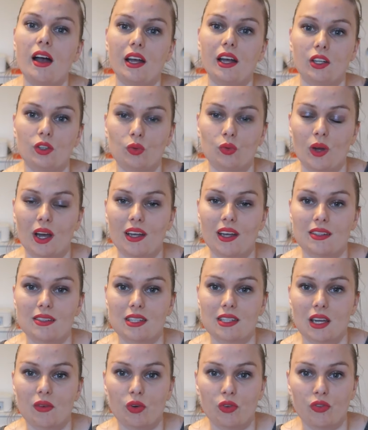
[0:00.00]

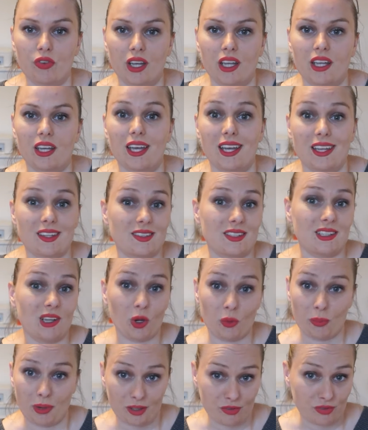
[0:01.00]
elsewise everything is
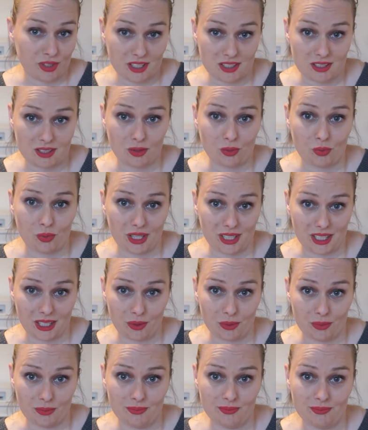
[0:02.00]
on my face right
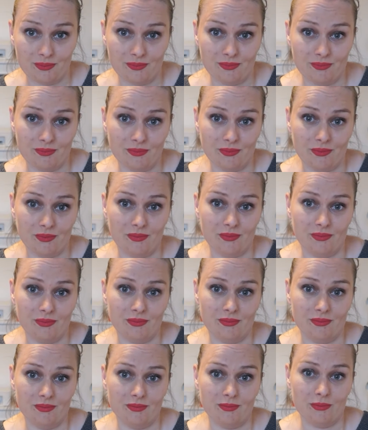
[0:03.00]
now
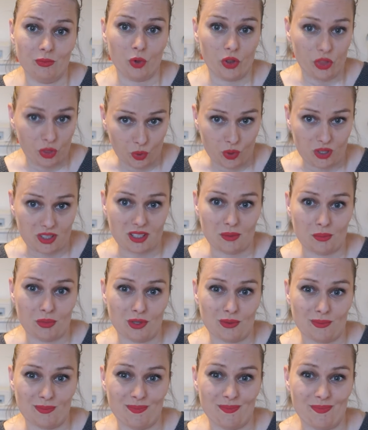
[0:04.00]
with no
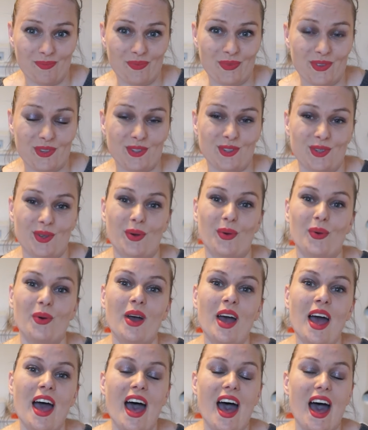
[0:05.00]
exception. So
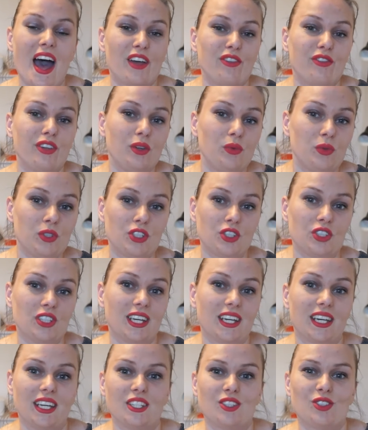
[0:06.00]
I think we should
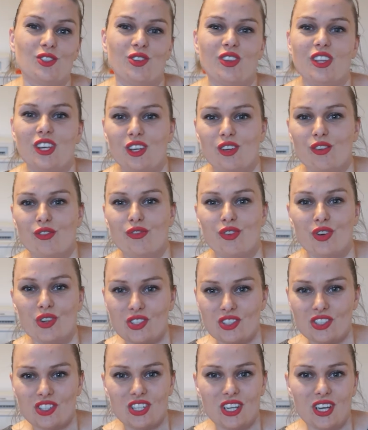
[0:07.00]
get into the
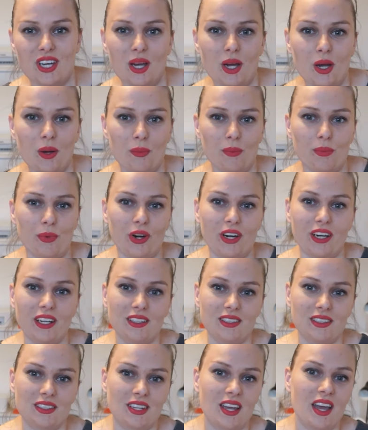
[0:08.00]
first
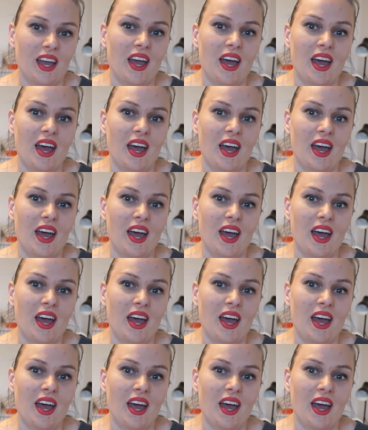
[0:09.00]
product